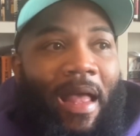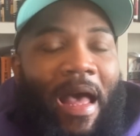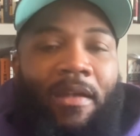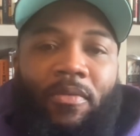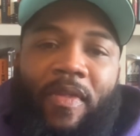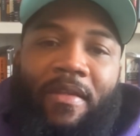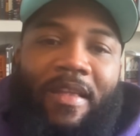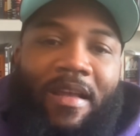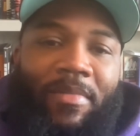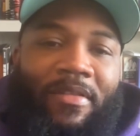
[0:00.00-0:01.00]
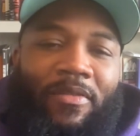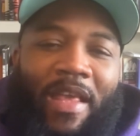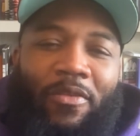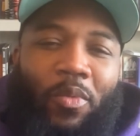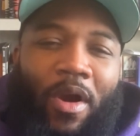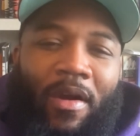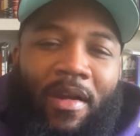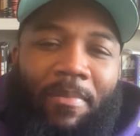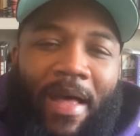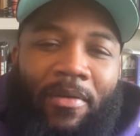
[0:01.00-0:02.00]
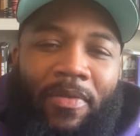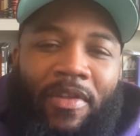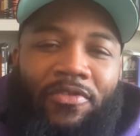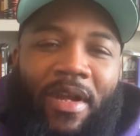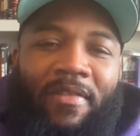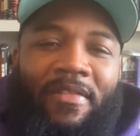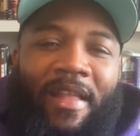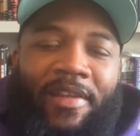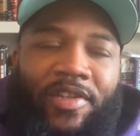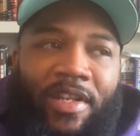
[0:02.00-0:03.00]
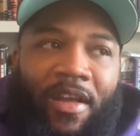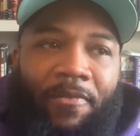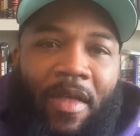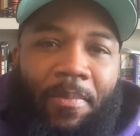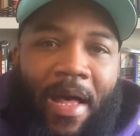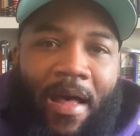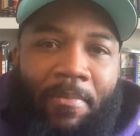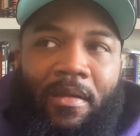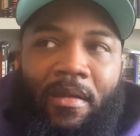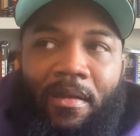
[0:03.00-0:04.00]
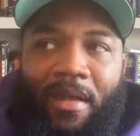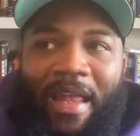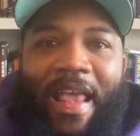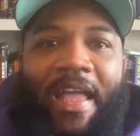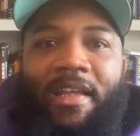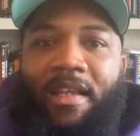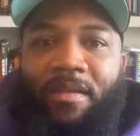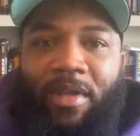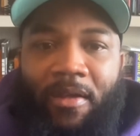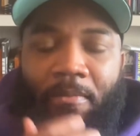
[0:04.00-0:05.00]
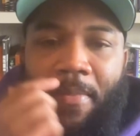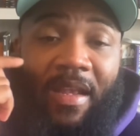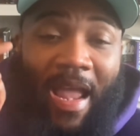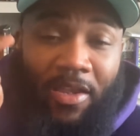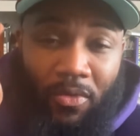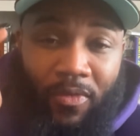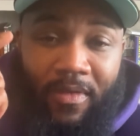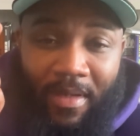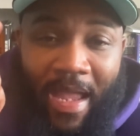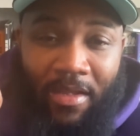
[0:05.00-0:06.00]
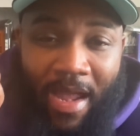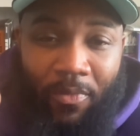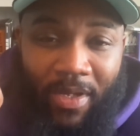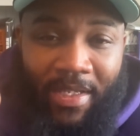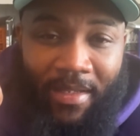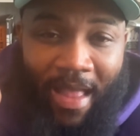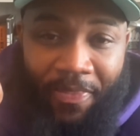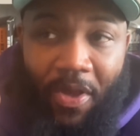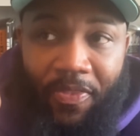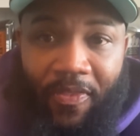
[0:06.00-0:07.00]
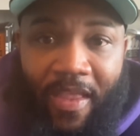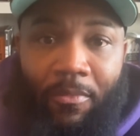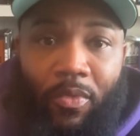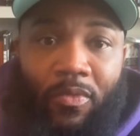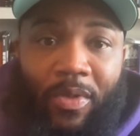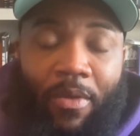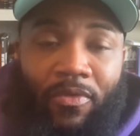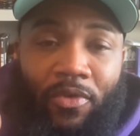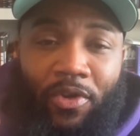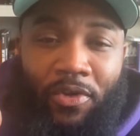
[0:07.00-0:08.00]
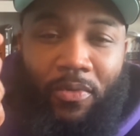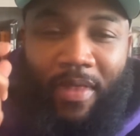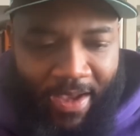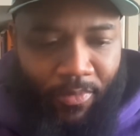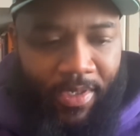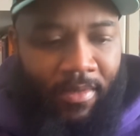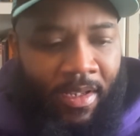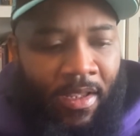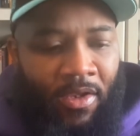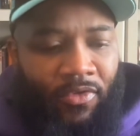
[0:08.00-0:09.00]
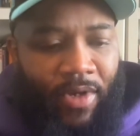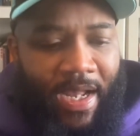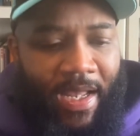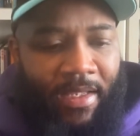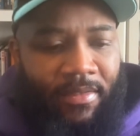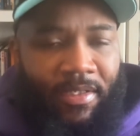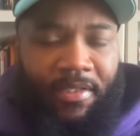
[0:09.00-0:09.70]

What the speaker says: I don't think that I'm as worried about the translation of hip hop in academia. I thought that was what I was going to do, that I would try to